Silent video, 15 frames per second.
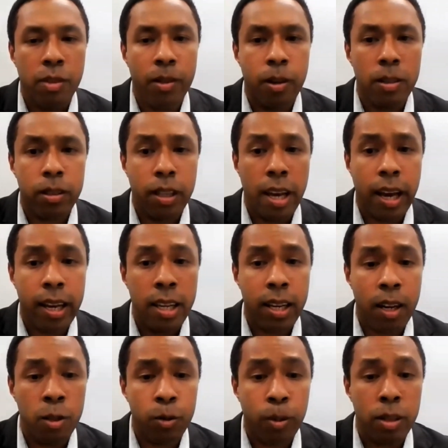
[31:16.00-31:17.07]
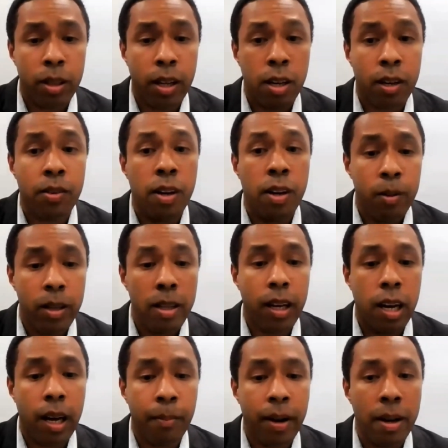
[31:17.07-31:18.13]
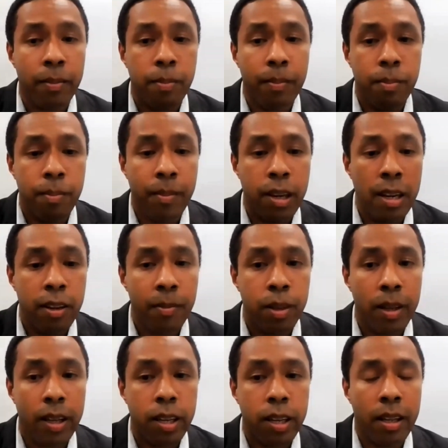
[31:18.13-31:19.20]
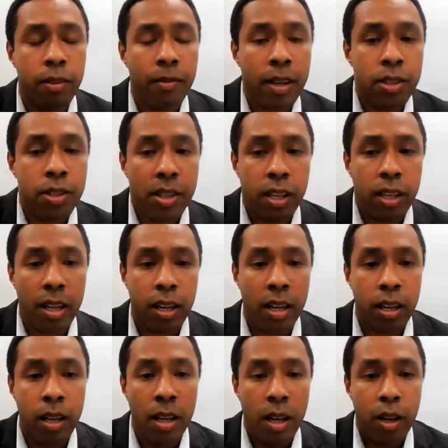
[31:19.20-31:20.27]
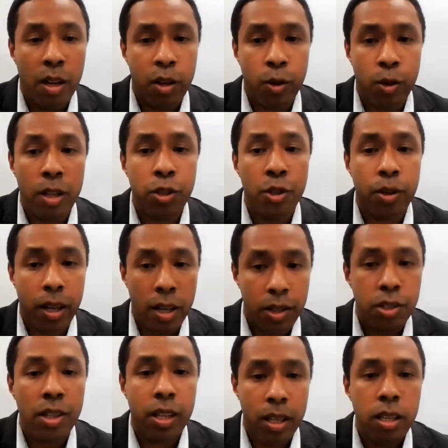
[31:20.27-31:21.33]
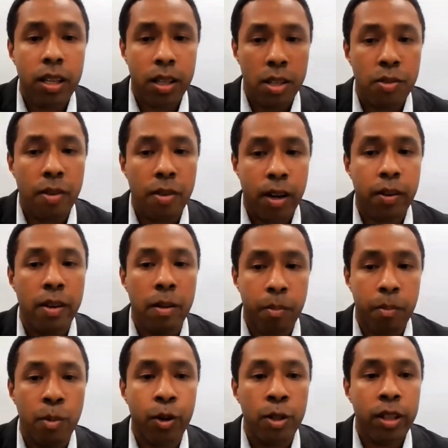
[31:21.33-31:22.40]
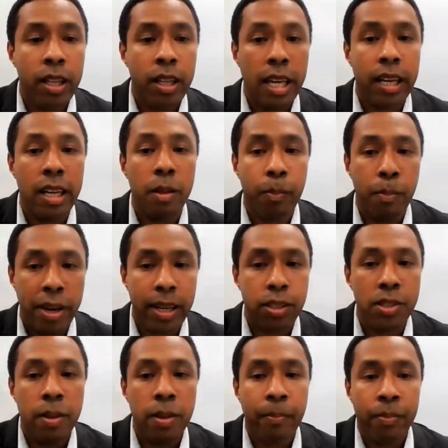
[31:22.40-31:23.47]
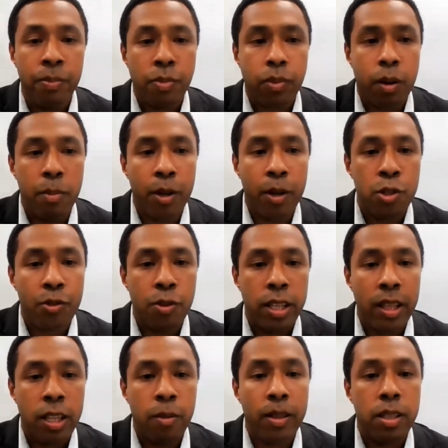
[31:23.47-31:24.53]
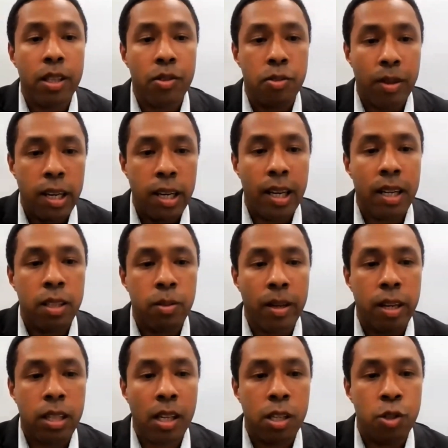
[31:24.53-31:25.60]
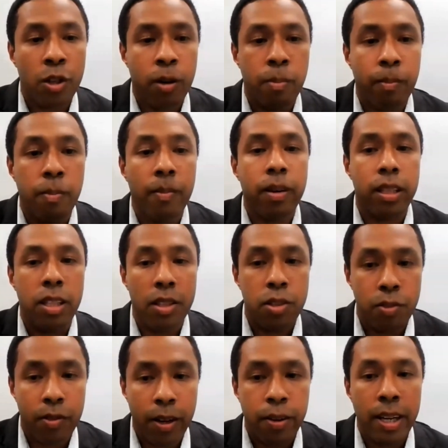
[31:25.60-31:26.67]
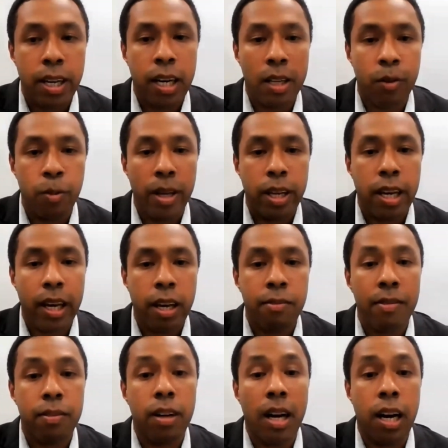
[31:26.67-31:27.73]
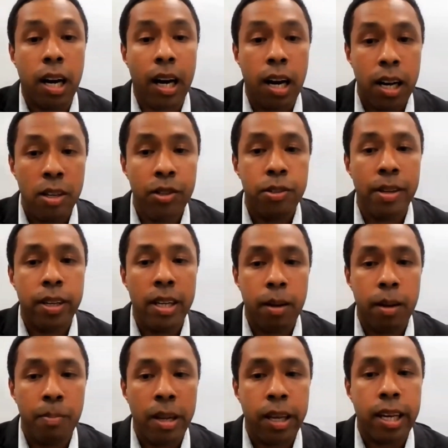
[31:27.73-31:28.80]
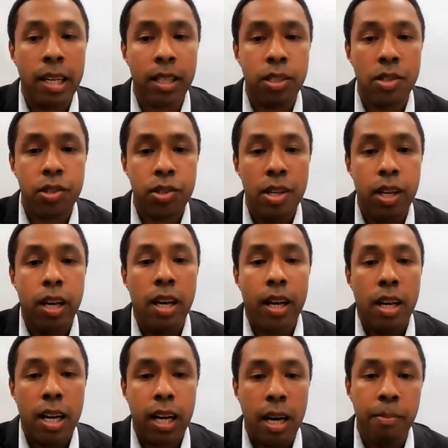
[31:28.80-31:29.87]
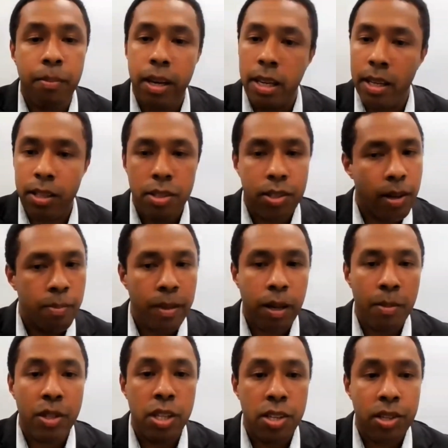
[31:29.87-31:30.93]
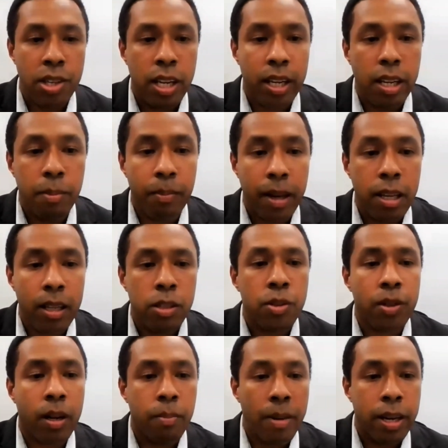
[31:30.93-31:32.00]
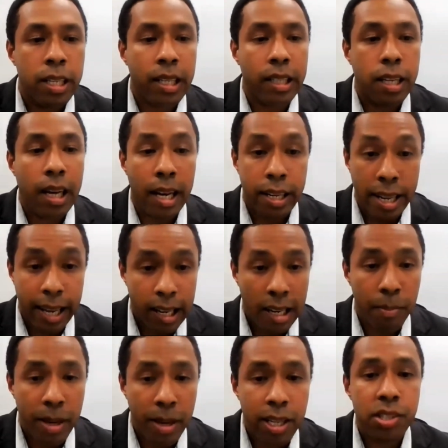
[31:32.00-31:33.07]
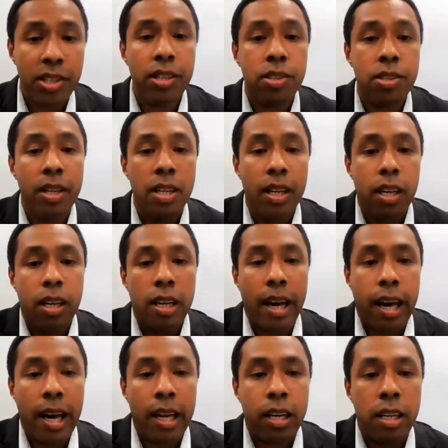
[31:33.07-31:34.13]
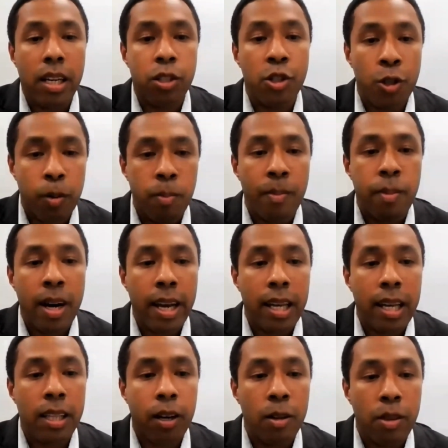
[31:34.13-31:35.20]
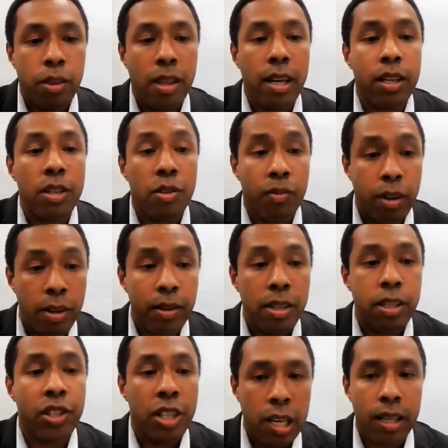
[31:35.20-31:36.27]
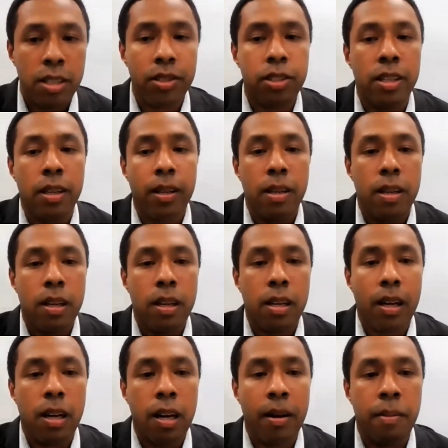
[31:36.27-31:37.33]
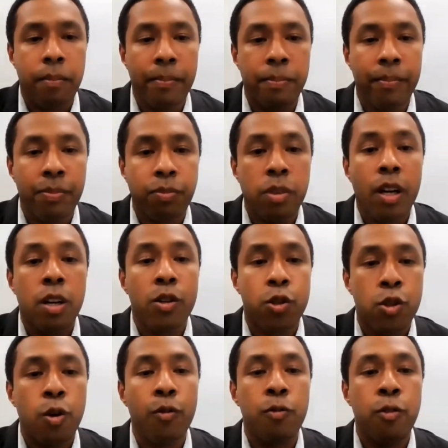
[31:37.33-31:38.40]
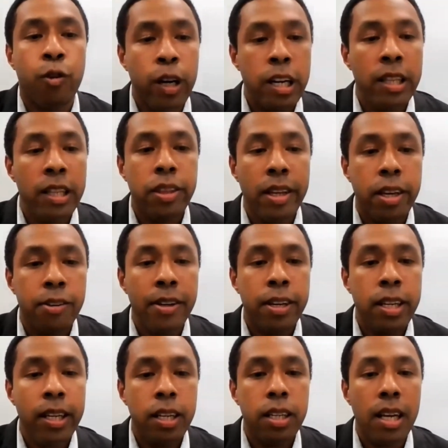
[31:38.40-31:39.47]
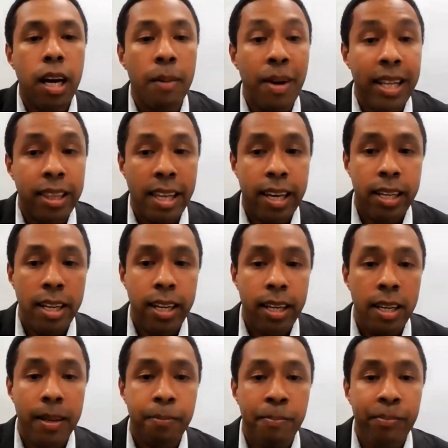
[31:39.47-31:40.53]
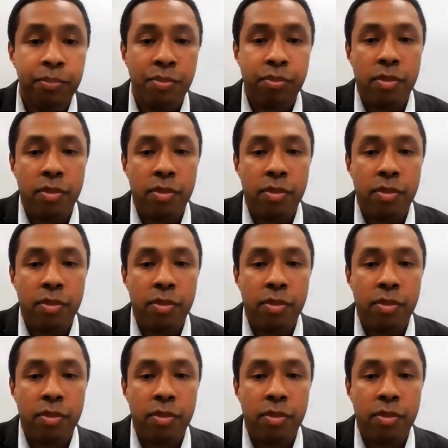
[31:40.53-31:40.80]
not hanging out with the crowd, believe me, investing in your education is very important, and it pays, because right now it is really hard to get a job. It is very hard. We have 100 applicants come in. Sometimes they send emails on a daily basis, and the job market out there is very challenging. So volunteering, attending